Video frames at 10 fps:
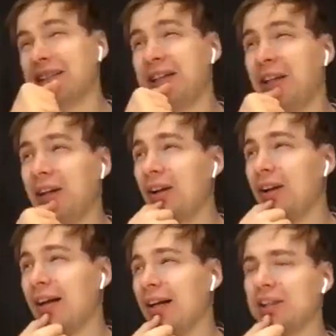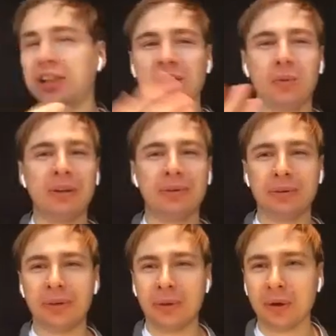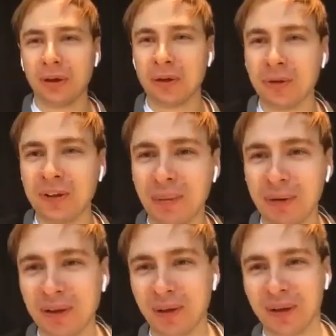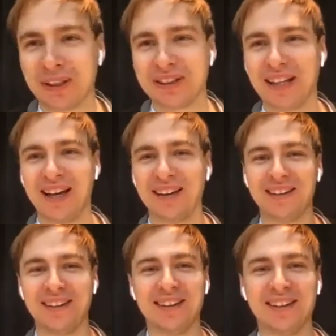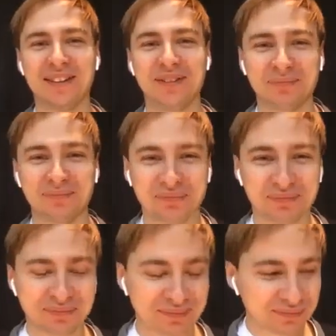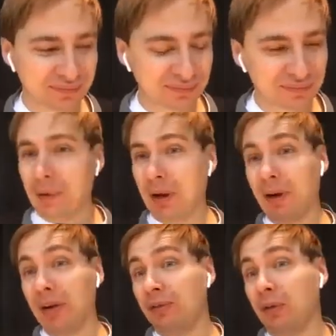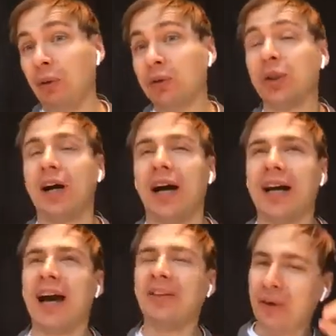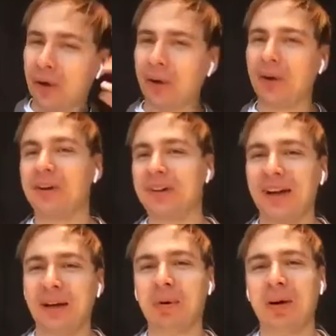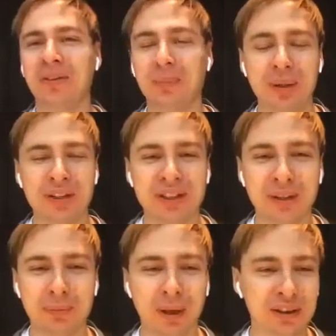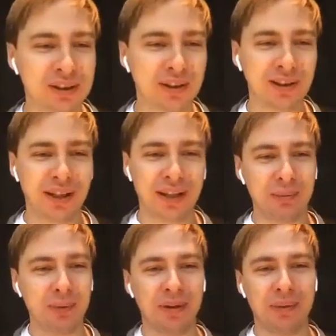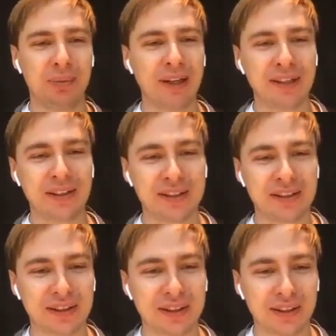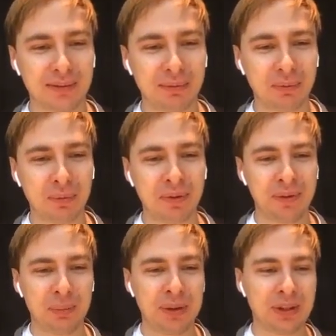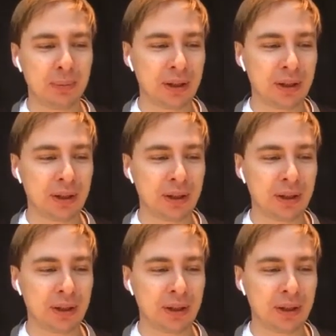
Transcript: Last year, I actually went through your Udemy course, and I've heard about the PC muscle and about the practice with the